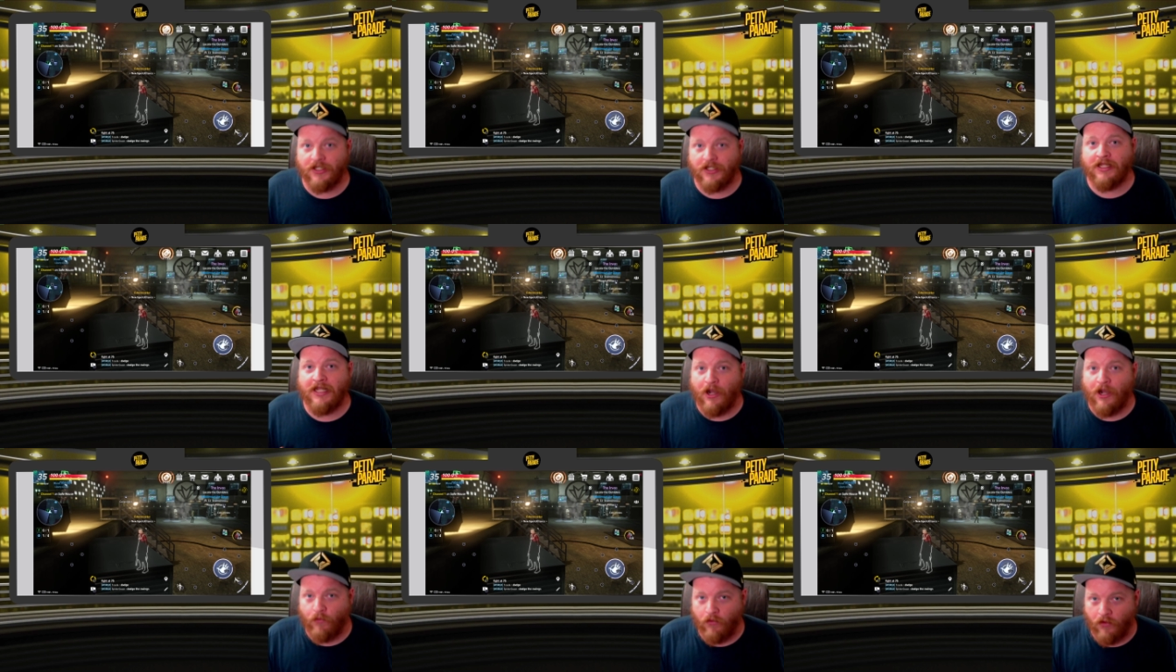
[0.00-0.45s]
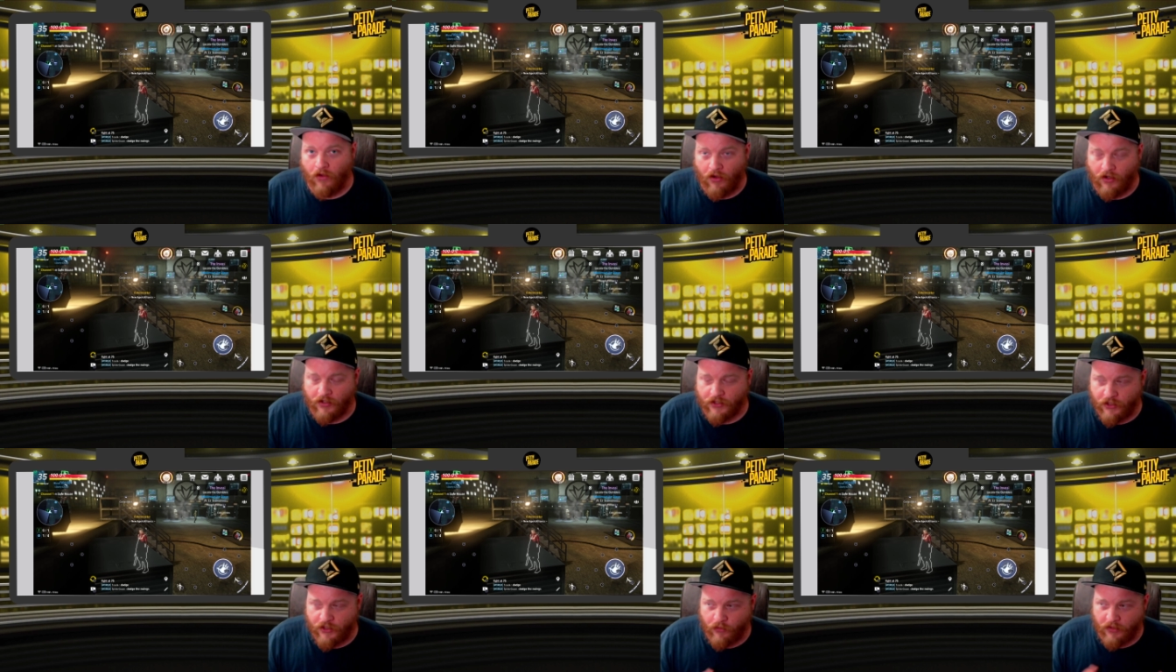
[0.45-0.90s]
and that will
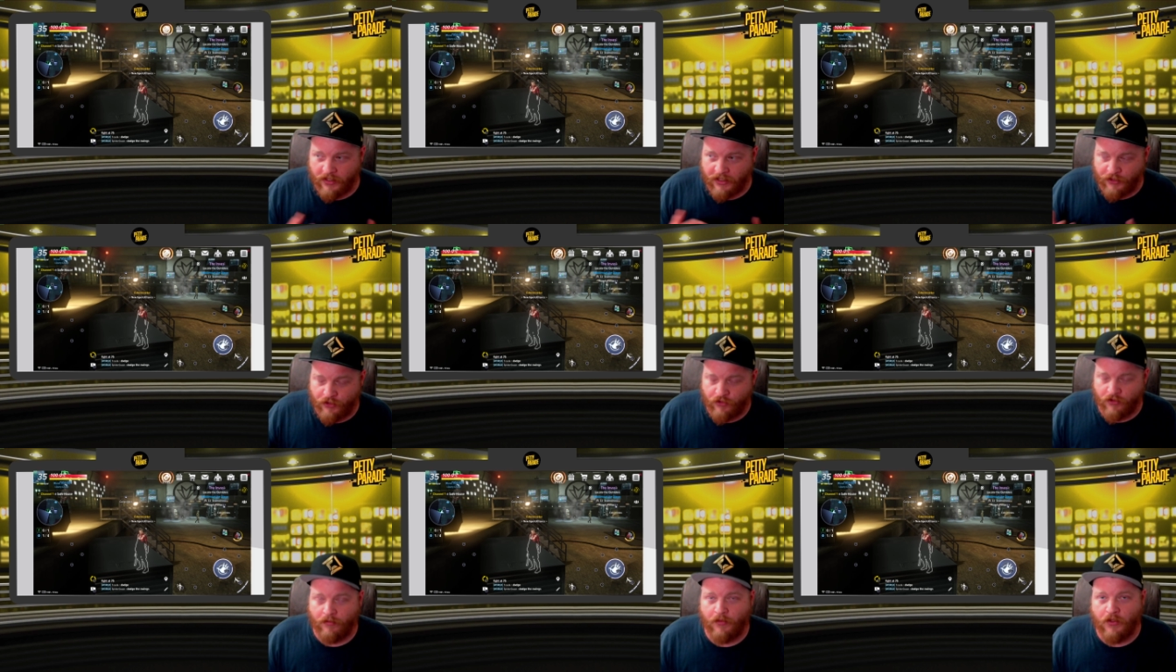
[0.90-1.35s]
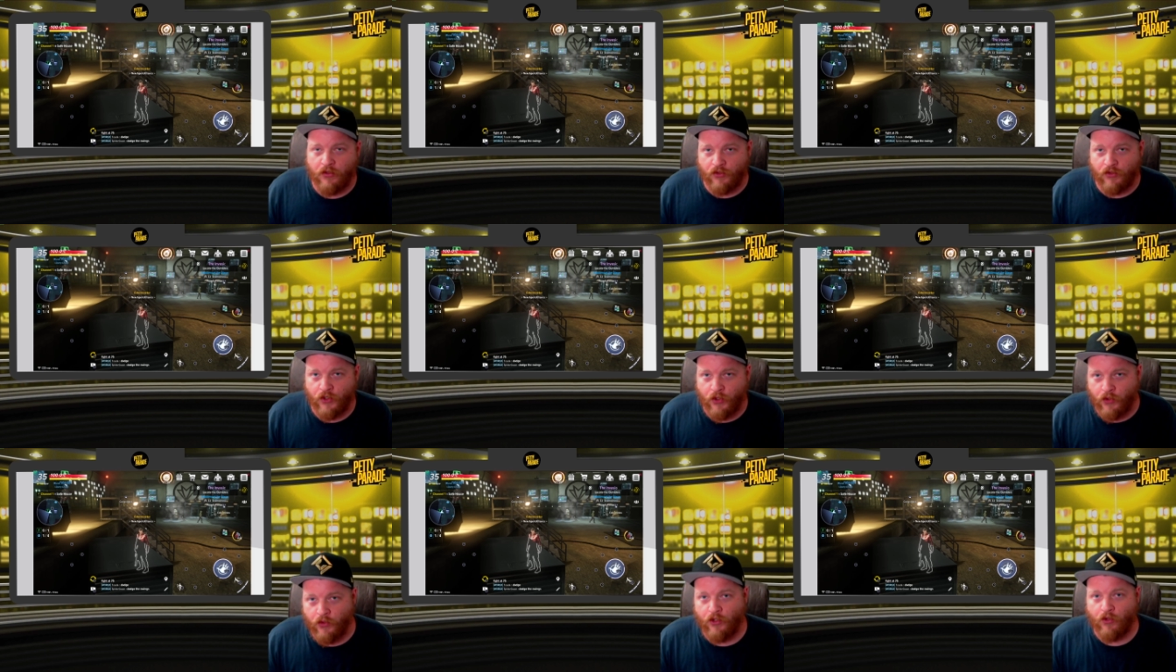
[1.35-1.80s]
also contribute
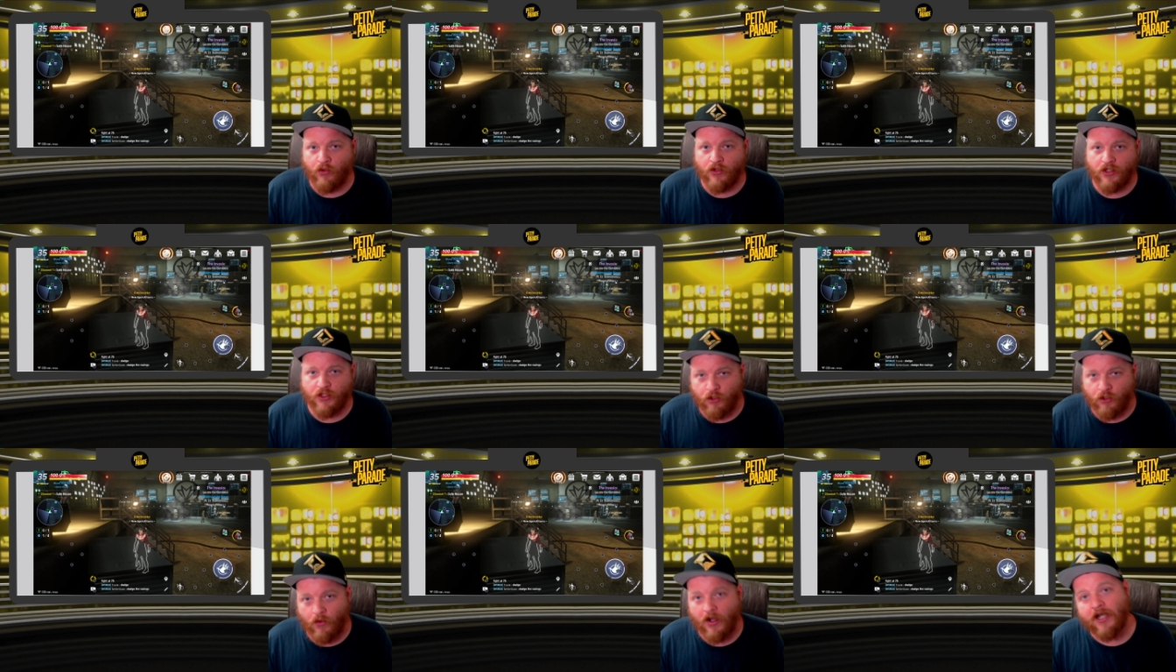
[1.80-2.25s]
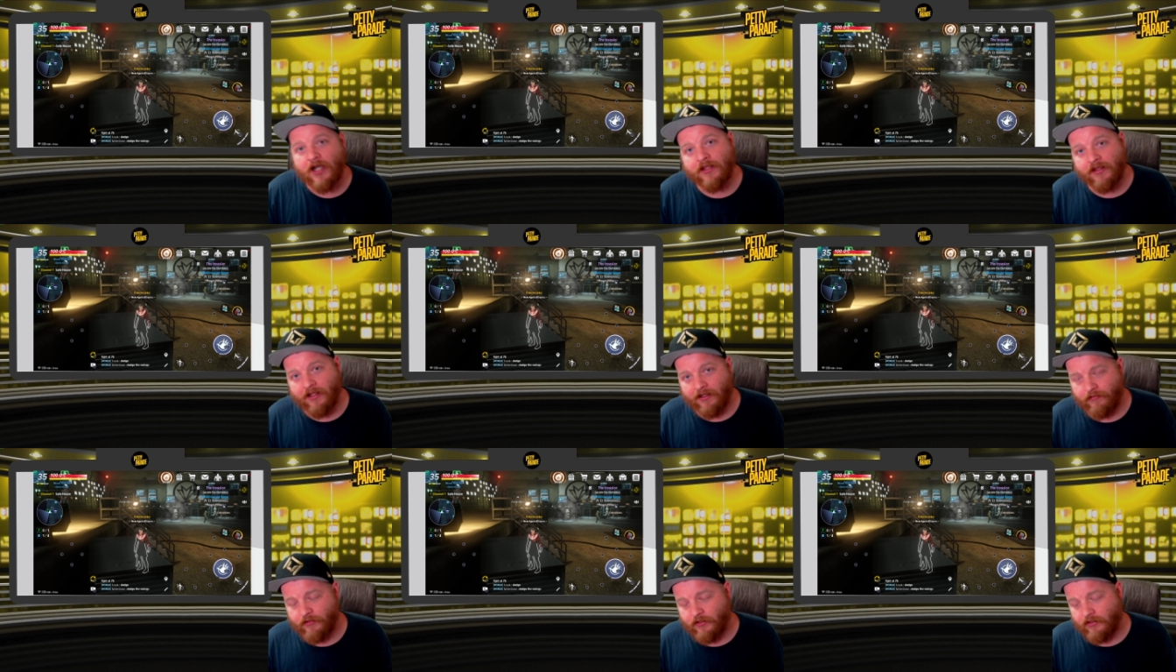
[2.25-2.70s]
to your squad
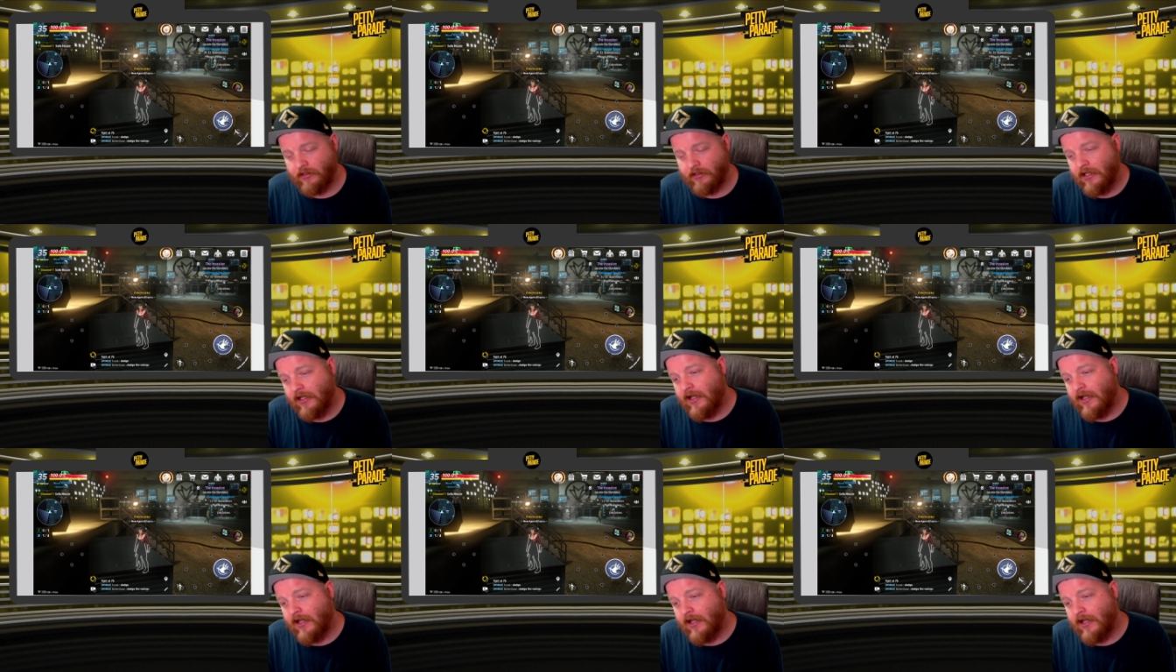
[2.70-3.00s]
level.